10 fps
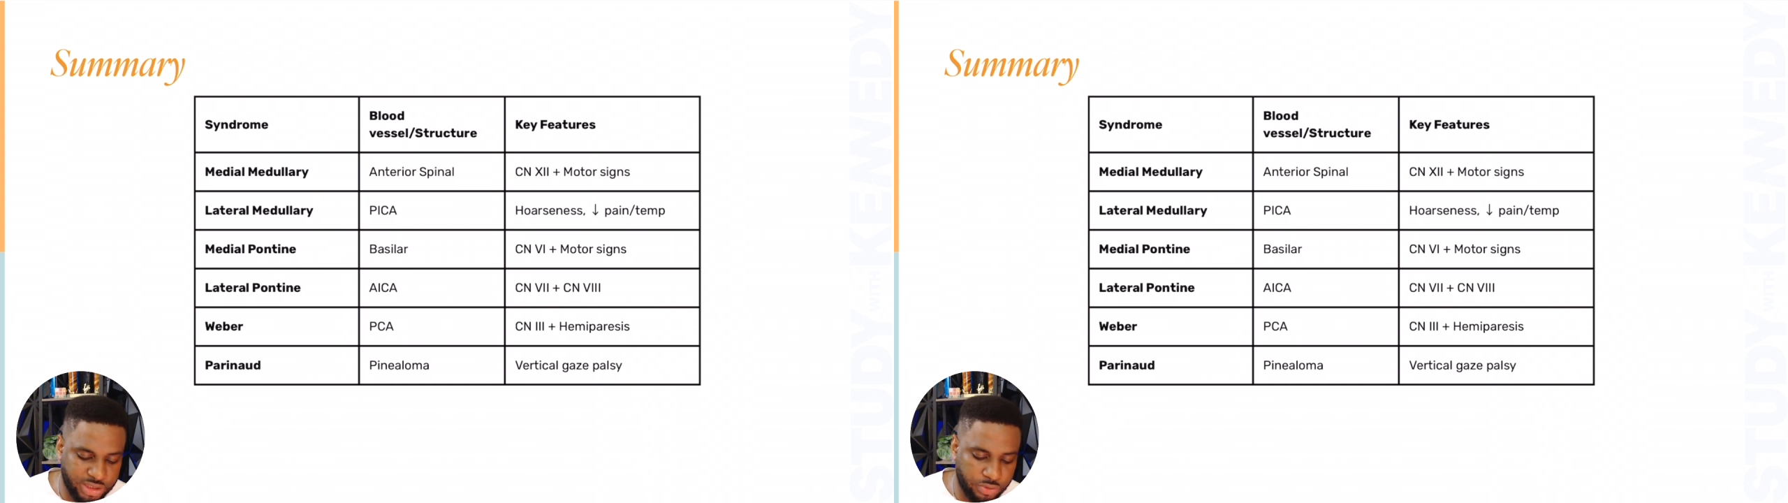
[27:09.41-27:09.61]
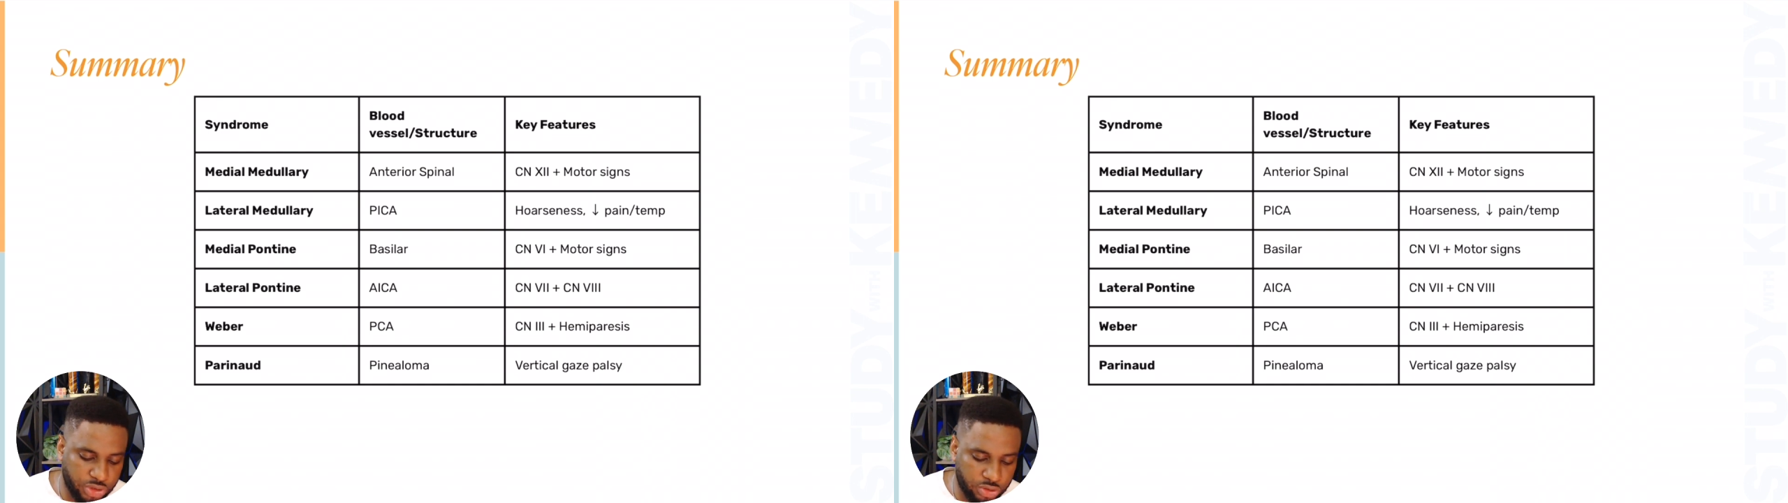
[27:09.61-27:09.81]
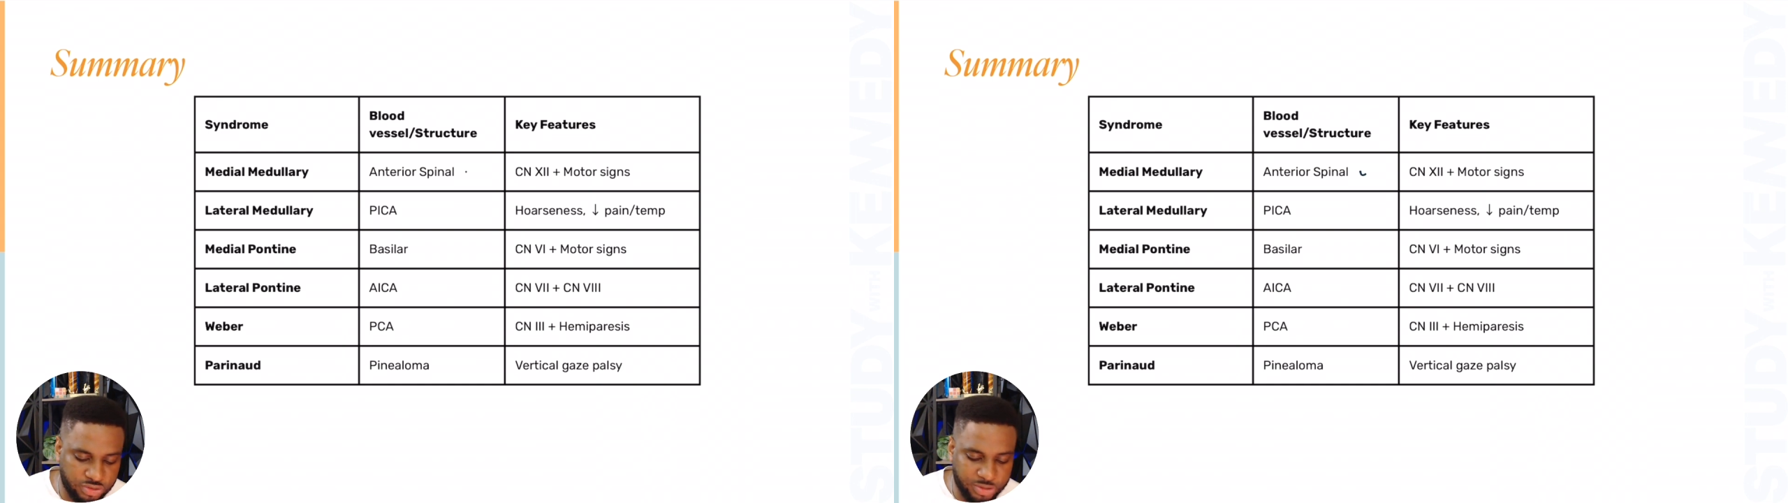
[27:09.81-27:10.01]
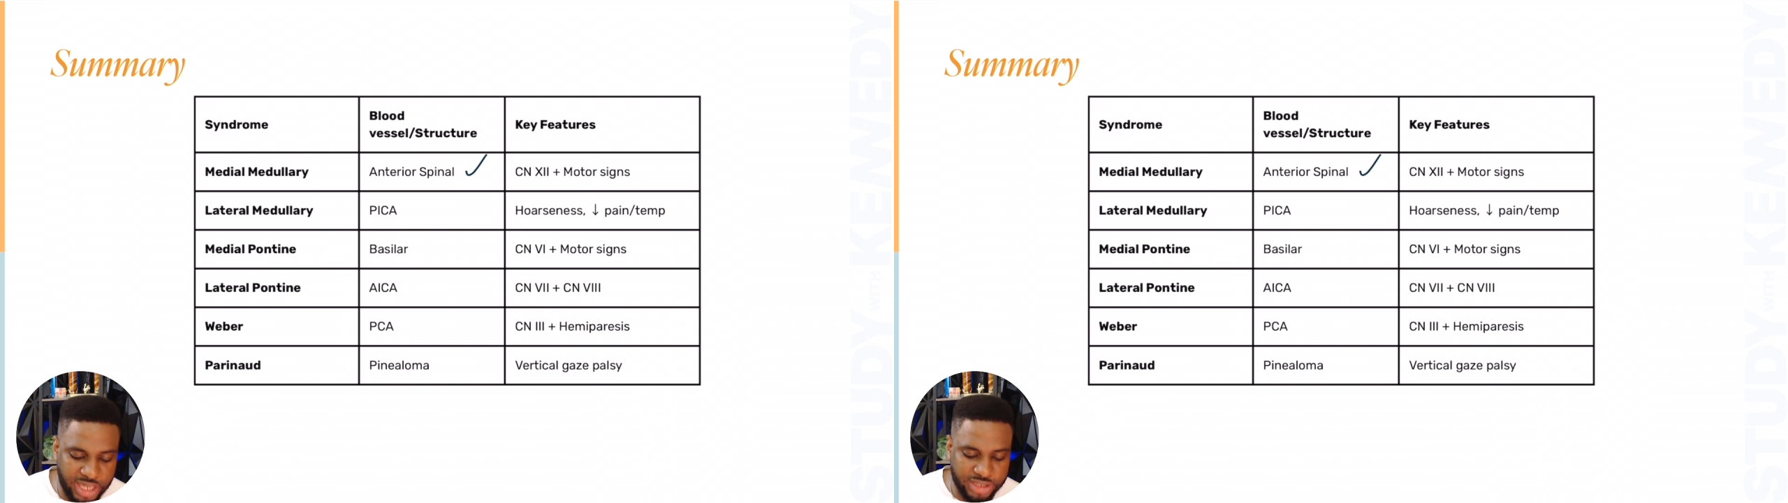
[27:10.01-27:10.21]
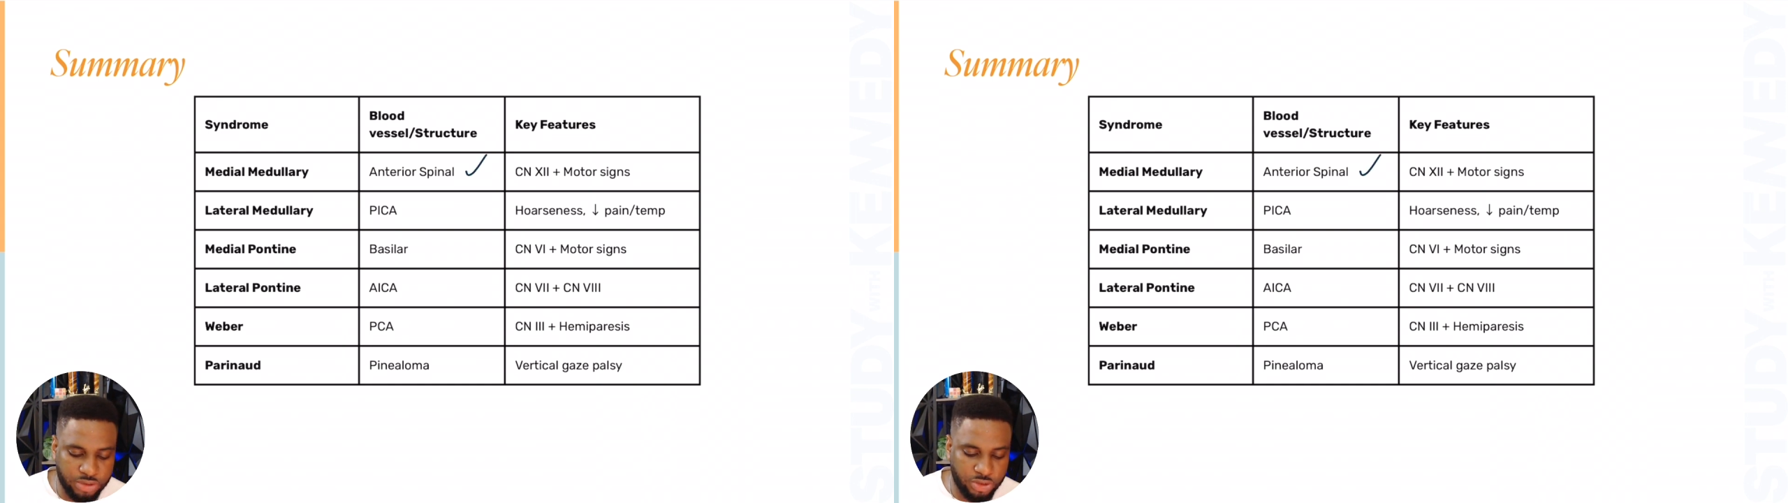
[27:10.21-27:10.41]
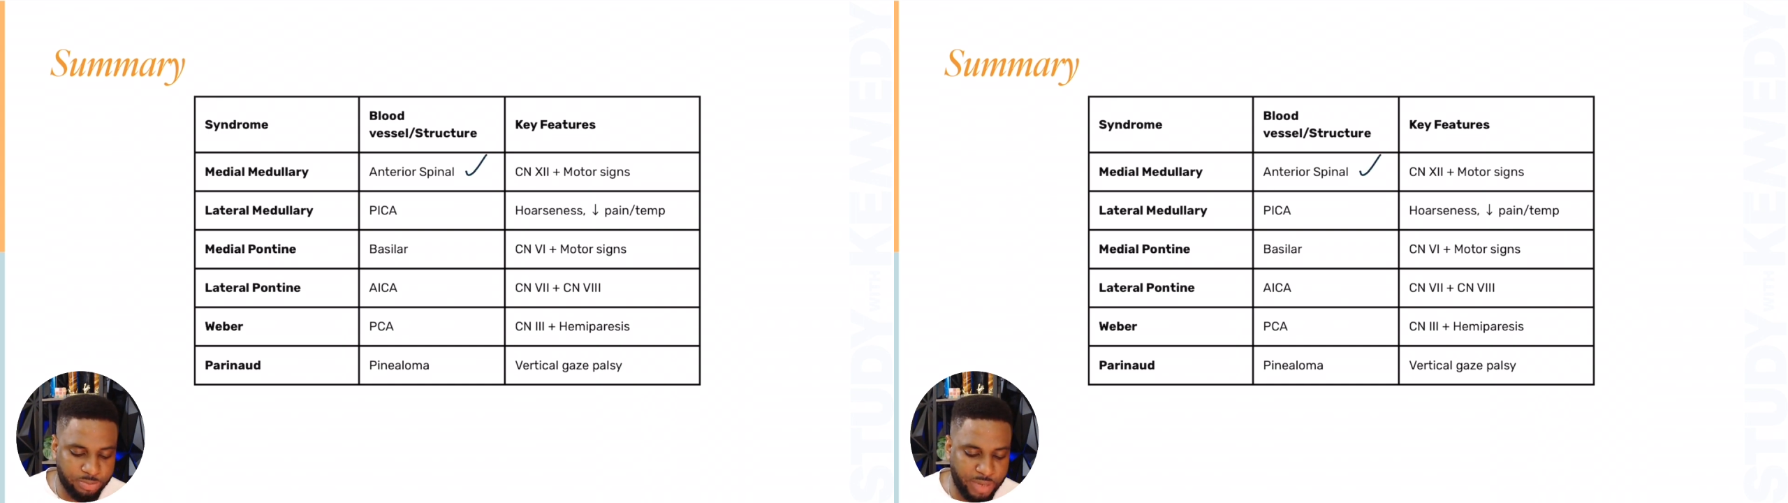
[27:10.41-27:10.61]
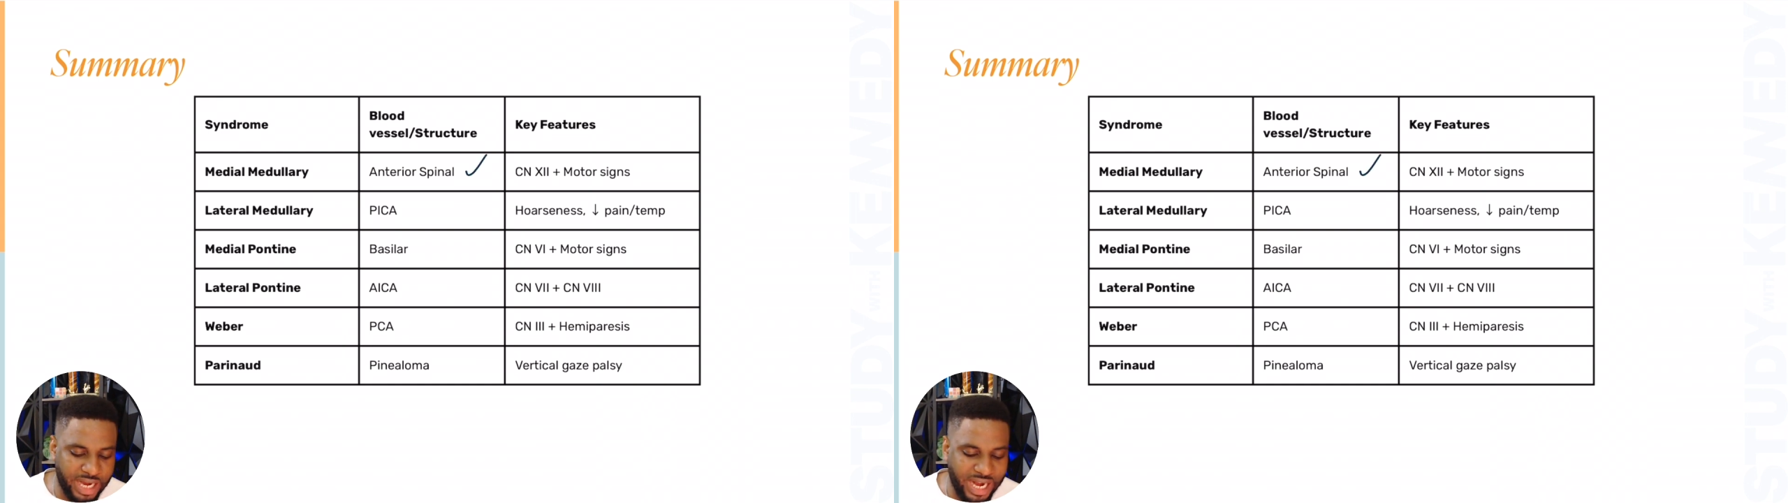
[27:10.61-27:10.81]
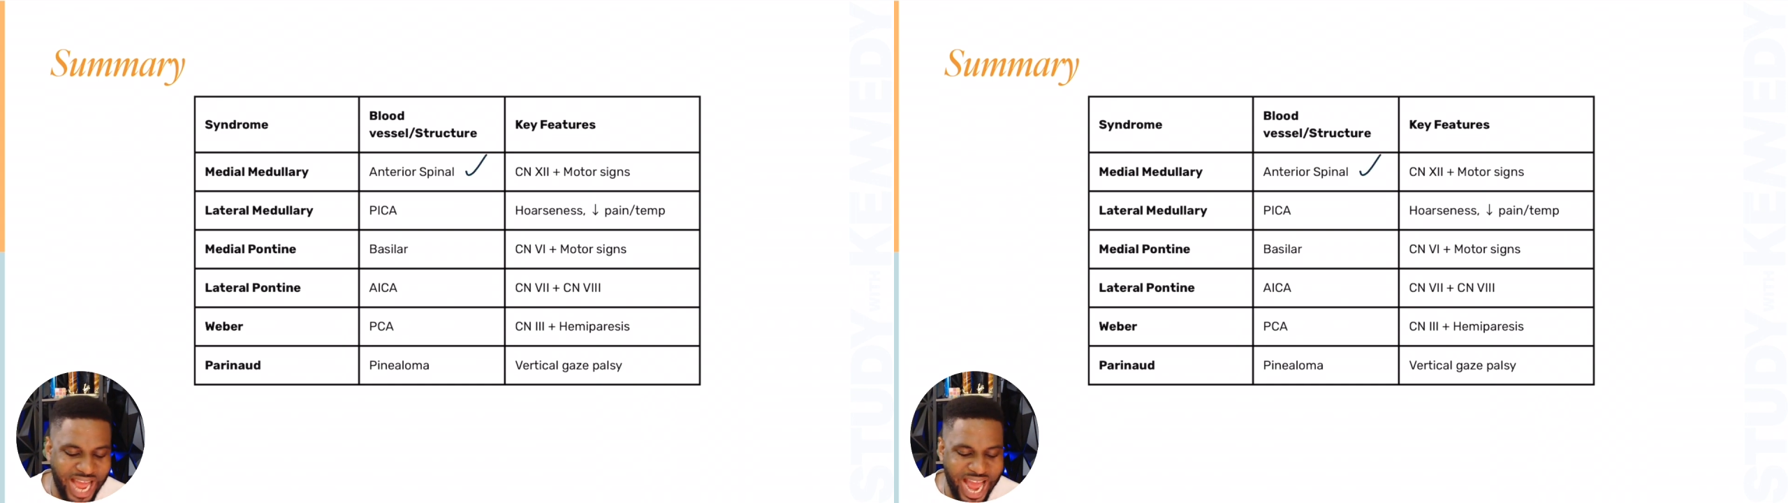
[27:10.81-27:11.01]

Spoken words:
a result of anterior spinal